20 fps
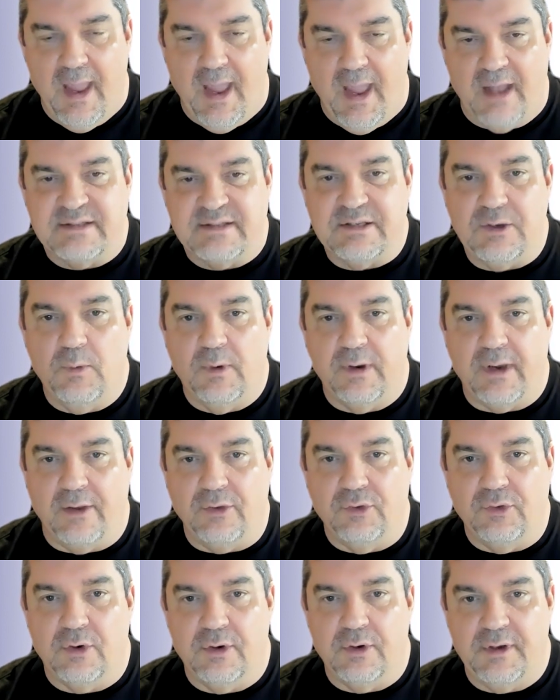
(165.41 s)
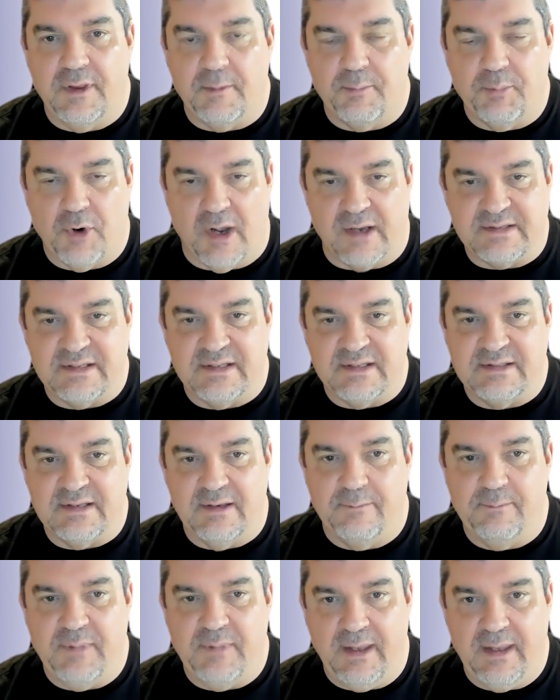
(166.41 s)
And so what I learned in the process
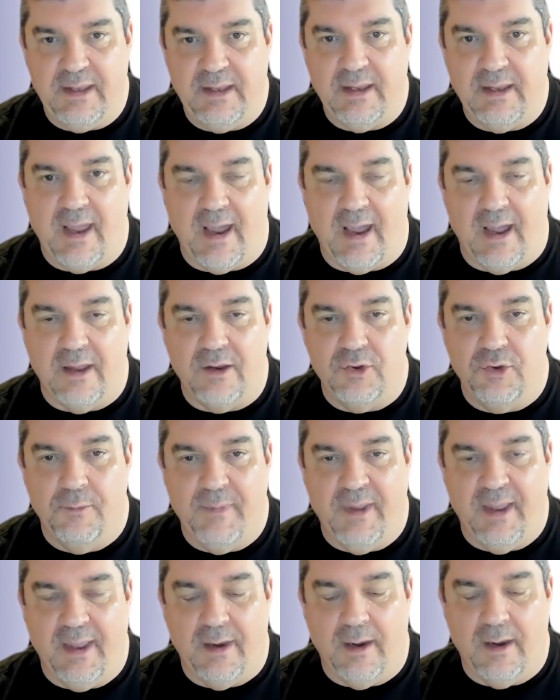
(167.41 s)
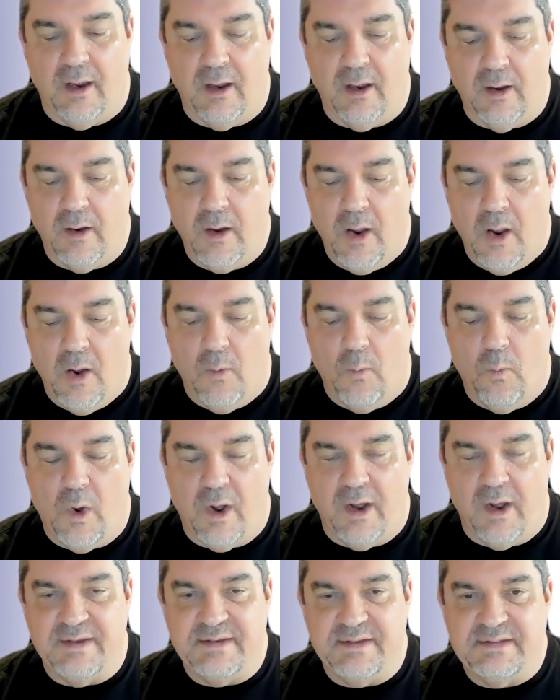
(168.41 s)
of being at Humana
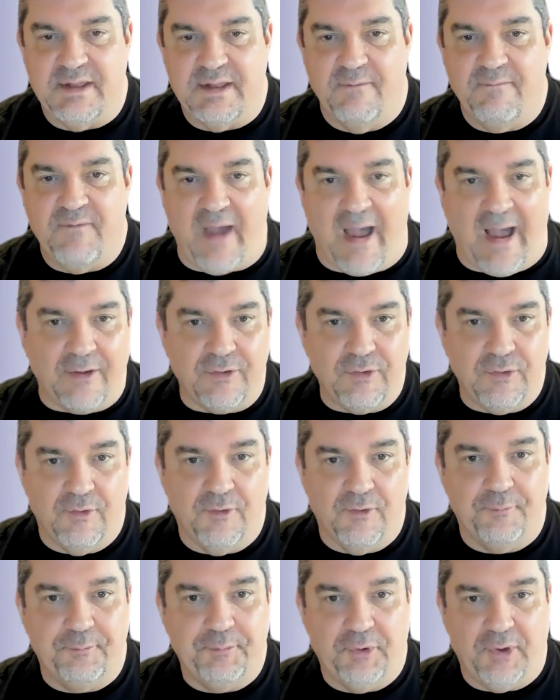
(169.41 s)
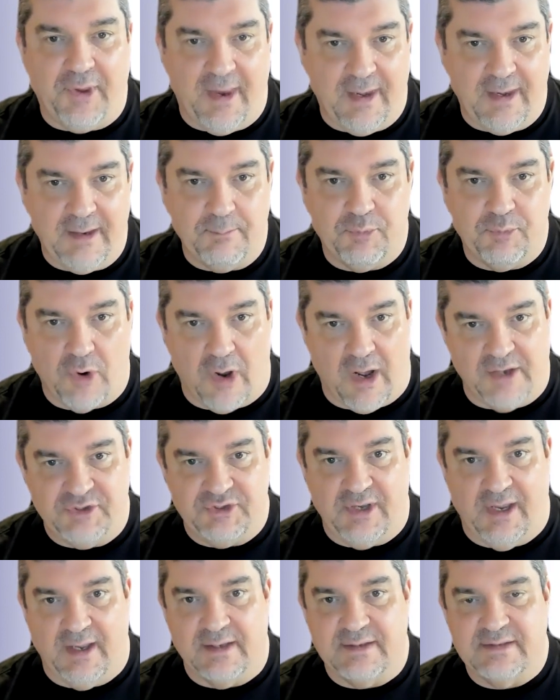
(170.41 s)
was the value of planning
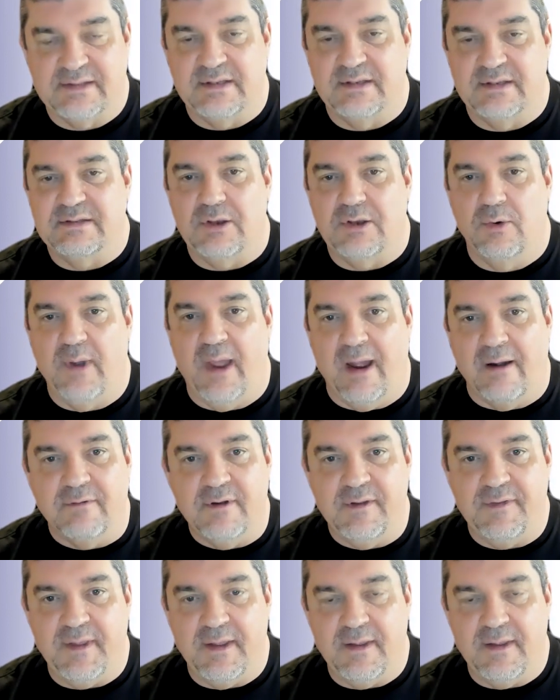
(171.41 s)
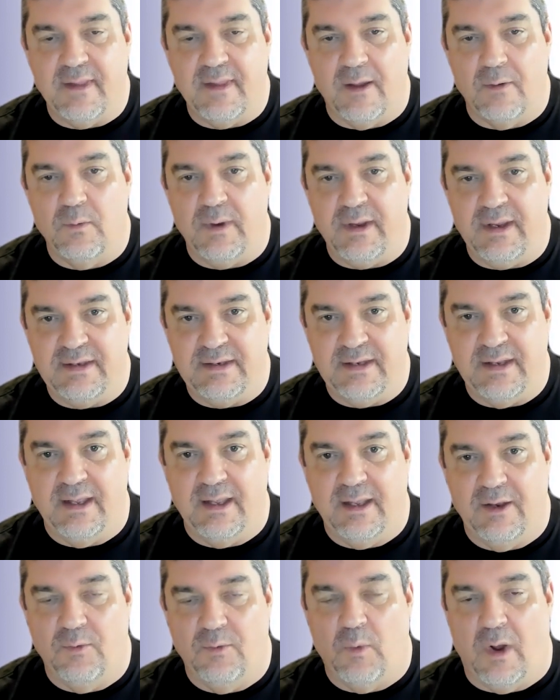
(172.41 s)
projects. So everything that we
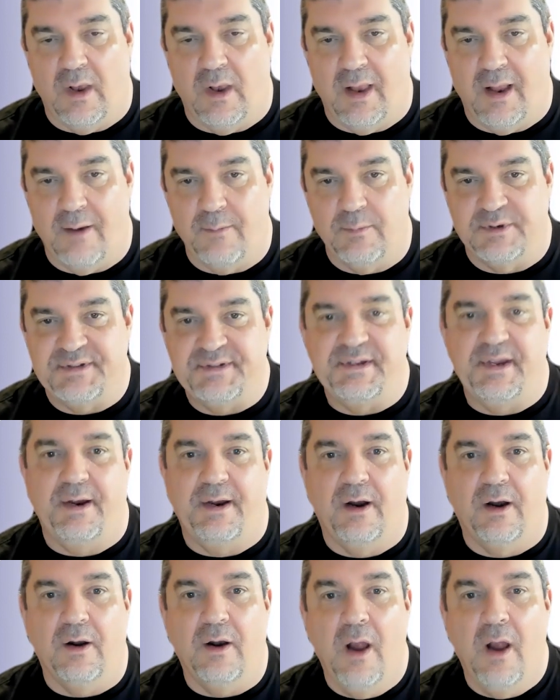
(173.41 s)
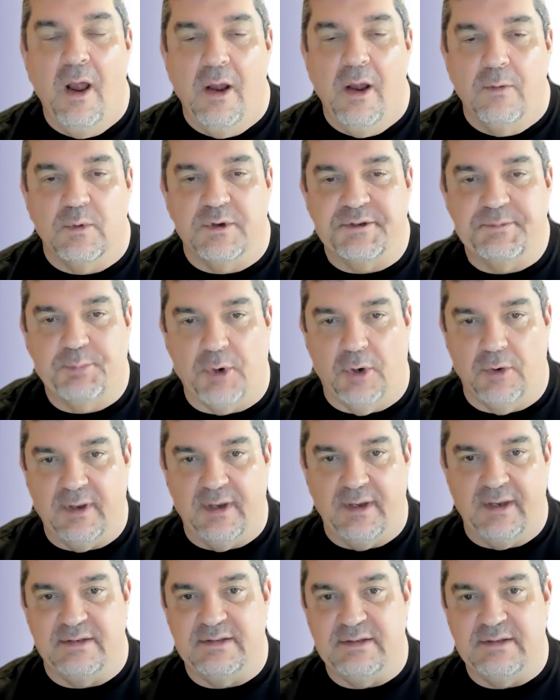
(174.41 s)
did while I was there was
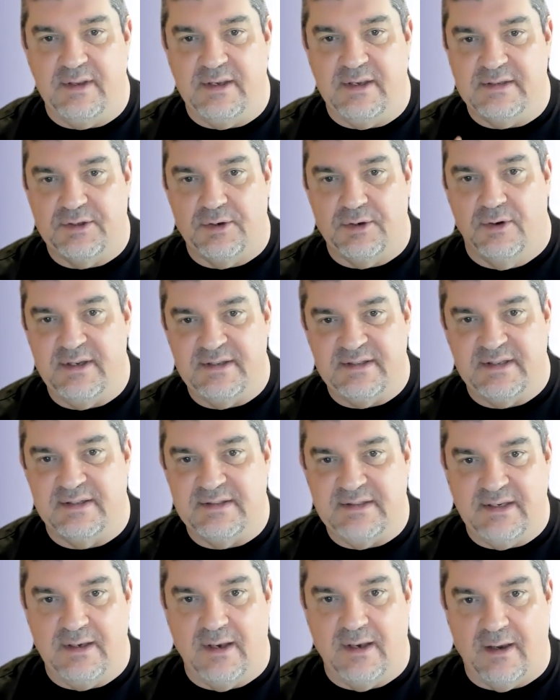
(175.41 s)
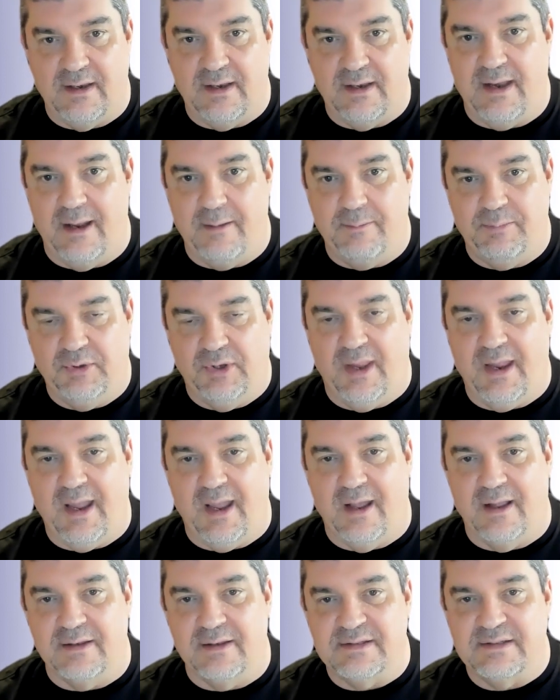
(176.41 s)
broken into these 30, 60, 90-day
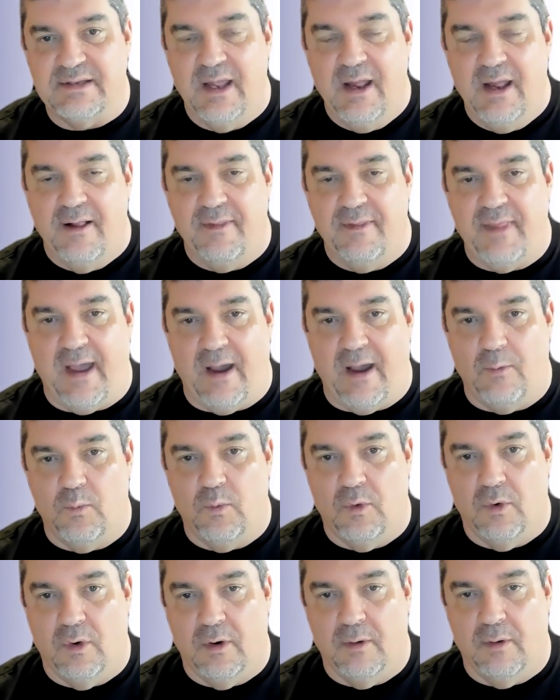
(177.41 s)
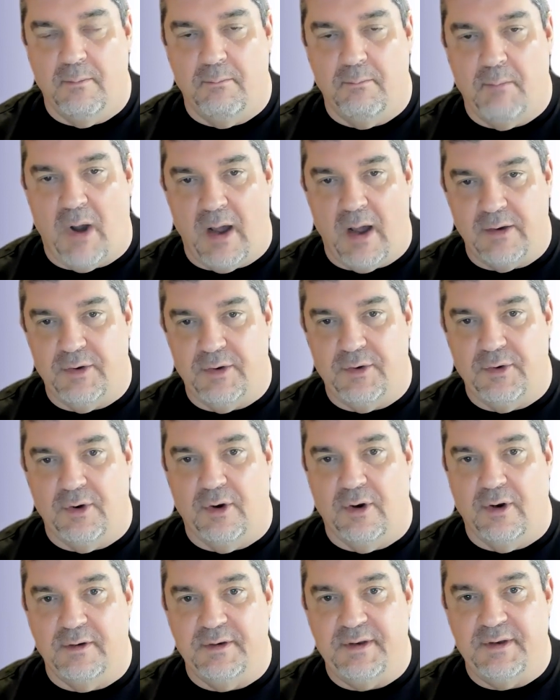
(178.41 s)
plans that were
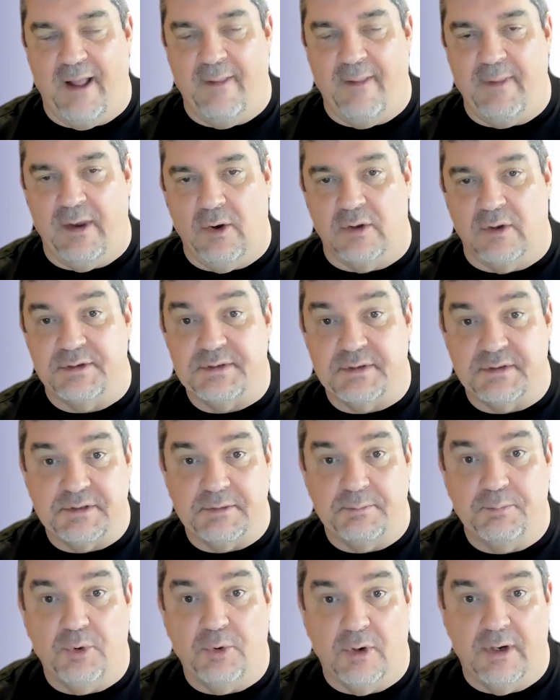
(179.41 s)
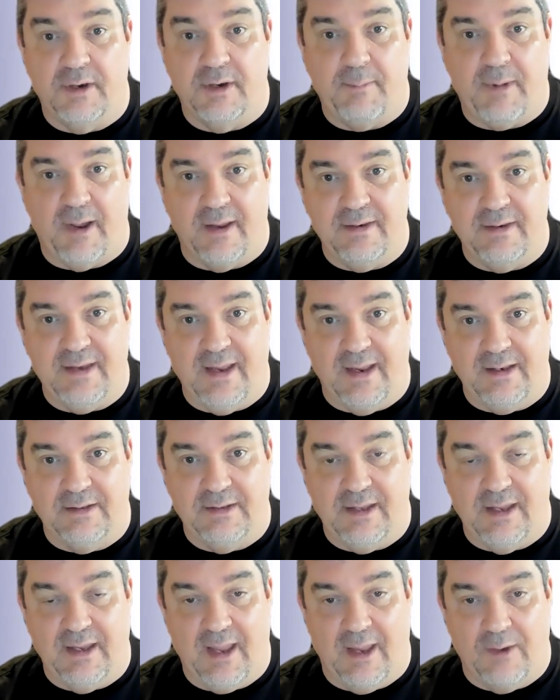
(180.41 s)
monitored, and then also supported by
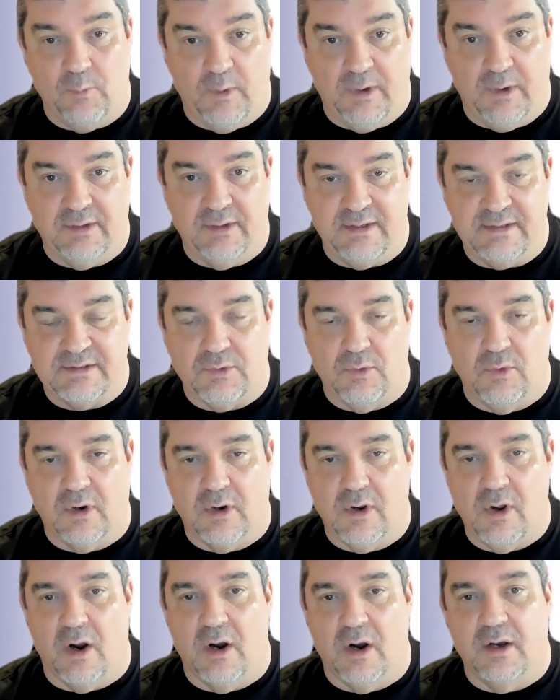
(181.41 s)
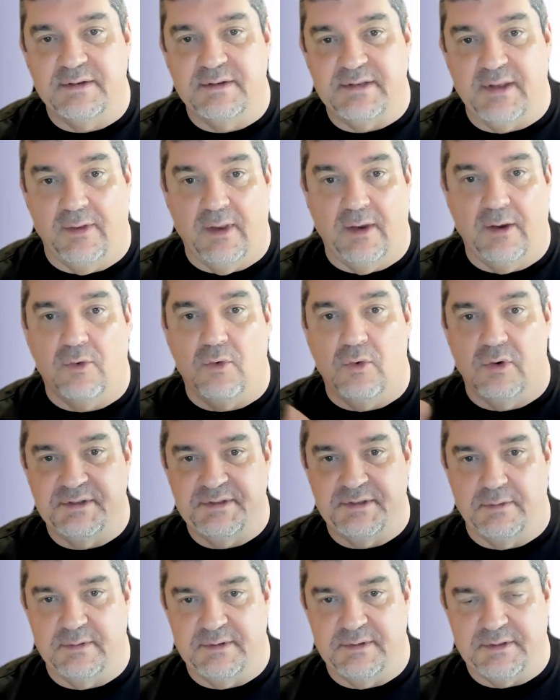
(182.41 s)
daily and weekly scorecards. And then of course
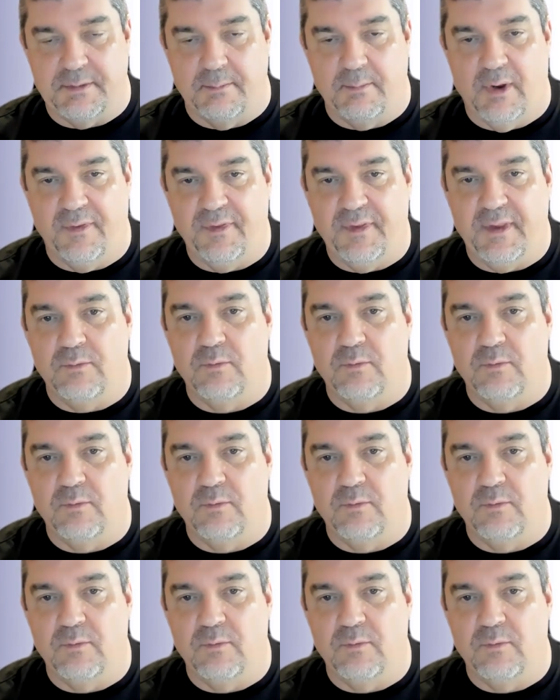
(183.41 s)
there was the month-end